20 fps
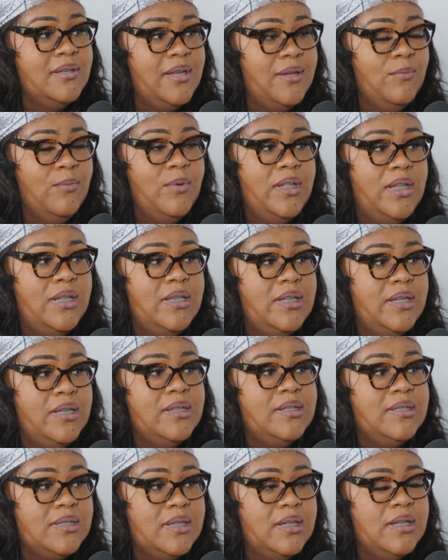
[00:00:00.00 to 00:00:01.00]
It really
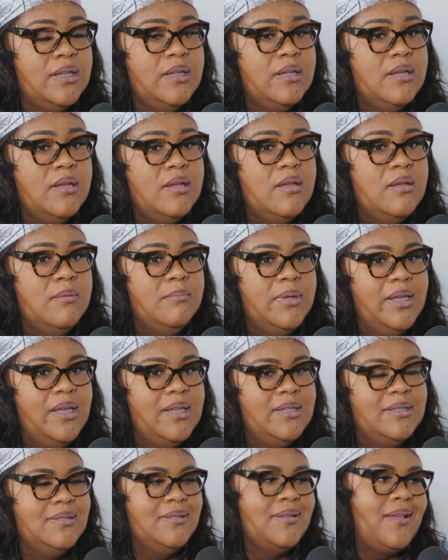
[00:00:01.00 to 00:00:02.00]
does suck
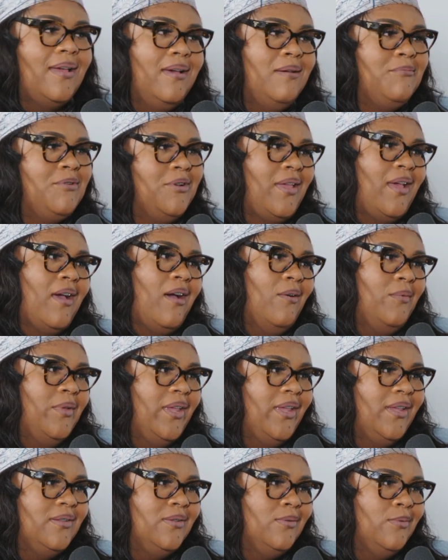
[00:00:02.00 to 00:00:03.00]
because it's like, come on, y'all,
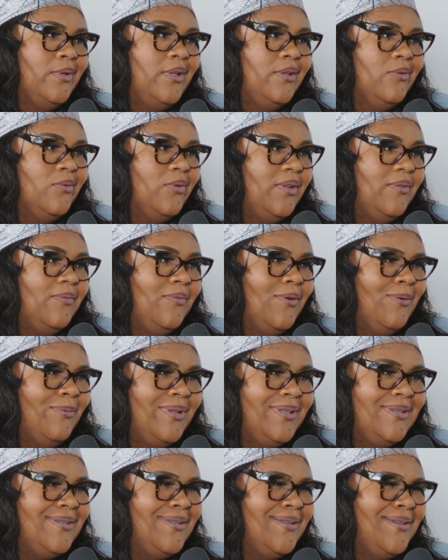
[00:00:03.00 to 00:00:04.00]
we in 2024.
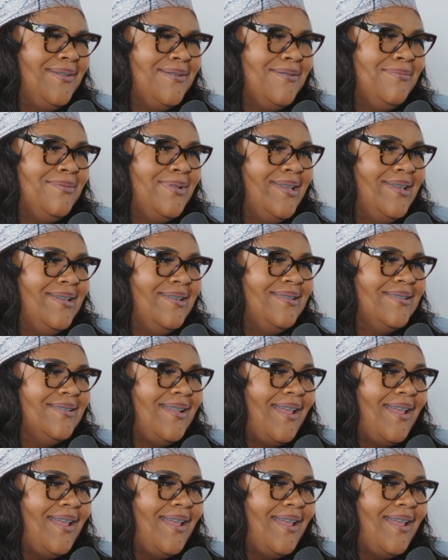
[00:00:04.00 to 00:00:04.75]
We still on this?